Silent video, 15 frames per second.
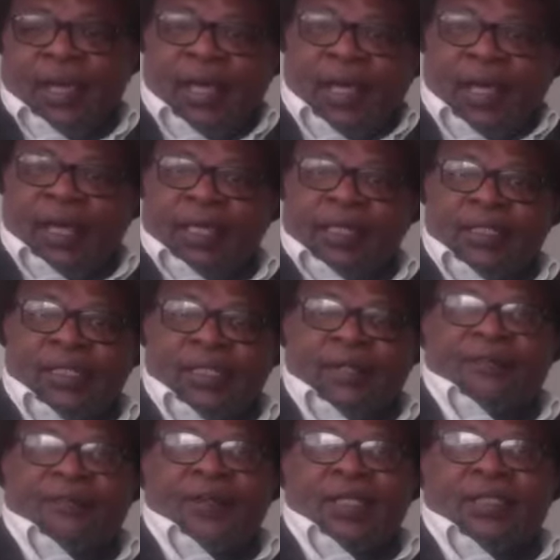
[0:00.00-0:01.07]
And
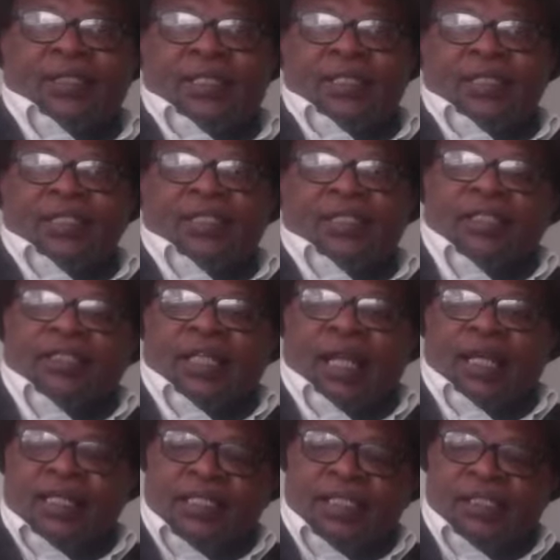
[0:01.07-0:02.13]
in fact, this is the
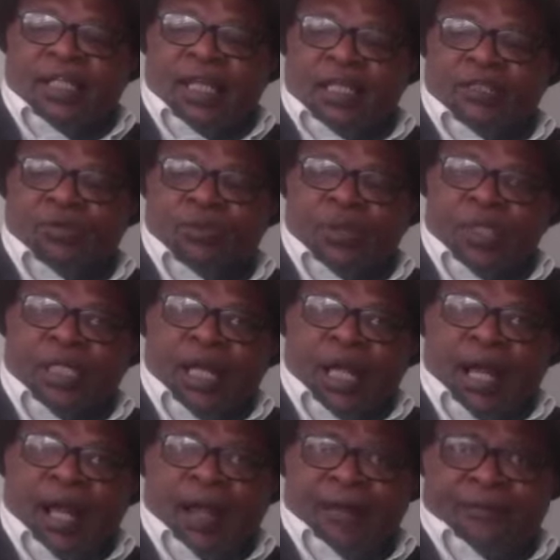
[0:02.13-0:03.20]
challenge that we
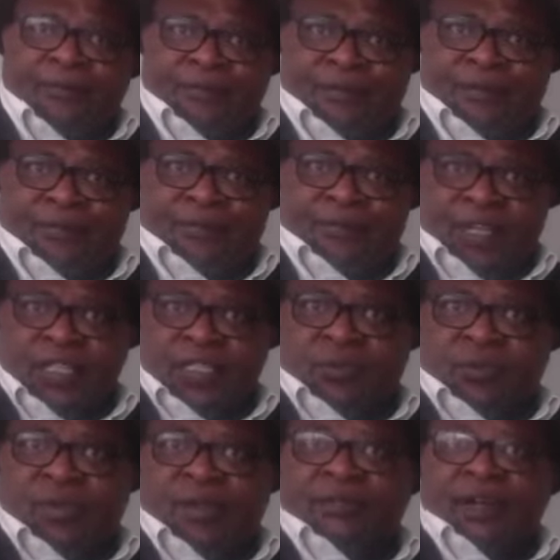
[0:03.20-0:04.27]
are faced
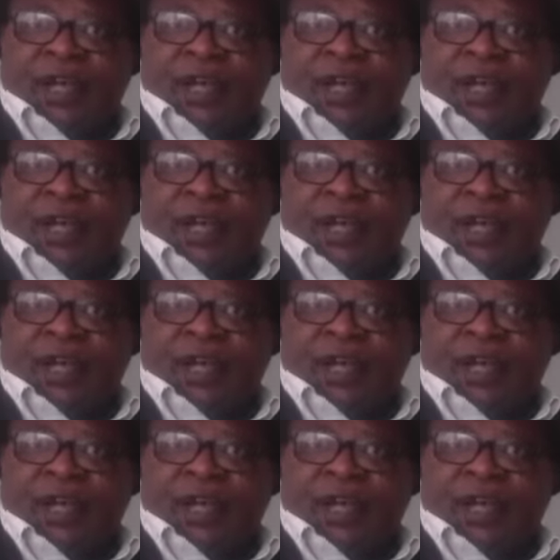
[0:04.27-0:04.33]
with